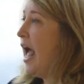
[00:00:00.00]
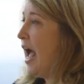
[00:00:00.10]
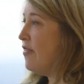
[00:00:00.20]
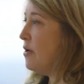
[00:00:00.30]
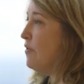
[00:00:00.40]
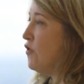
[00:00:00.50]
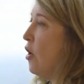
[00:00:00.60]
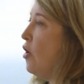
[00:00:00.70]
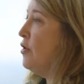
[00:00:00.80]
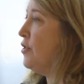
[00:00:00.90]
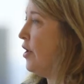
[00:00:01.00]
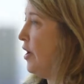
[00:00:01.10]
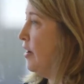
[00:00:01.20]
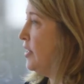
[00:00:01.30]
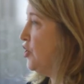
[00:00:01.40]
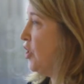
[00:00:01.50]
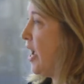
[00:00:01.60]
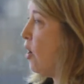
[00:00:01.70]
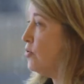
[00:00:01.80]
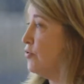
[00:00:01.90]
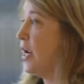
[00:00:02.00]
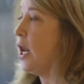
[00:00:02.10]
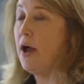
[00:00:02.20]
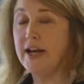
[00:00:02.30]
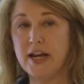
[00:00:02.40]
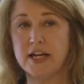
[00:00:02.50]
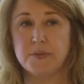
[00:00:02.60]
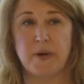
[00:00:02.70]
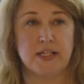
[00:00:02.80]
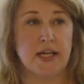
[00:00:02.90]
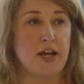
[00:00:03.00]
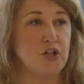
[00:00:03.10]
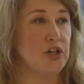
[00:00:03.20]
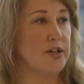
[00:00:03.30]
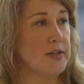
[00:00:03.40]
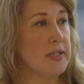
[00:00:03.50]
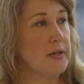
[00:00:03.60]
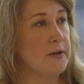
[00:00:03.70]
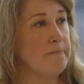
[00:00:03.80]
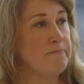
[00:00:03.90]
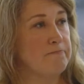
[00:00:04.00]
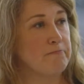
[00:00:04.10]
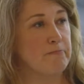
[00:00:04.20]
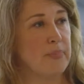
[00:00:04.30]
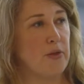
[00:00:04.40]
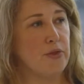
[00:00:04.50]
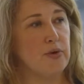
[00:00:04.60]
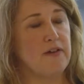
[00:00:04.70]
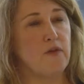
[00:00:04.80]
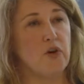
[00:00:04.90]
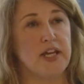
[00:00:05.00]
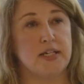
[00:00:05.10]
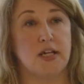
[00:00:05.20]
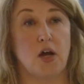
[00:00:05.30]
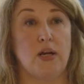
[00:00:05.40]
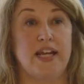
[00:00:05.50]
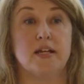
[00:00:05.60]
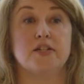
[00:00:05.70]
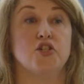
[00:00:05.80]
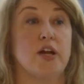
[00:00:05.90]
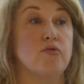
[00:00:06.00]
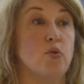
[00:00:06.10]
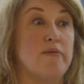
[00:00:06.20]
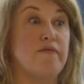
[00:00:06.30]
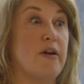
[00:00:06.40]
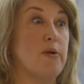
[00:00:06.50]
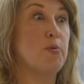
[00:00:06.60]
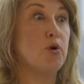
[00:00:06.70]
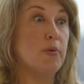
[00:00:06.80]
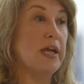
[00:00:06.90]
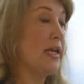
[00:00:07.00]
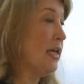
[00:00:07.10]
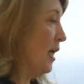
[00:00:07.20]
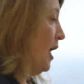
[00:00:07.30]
And then we've got other shareholder and client expectations. About 3 or 4 years ago, Legal & General went very public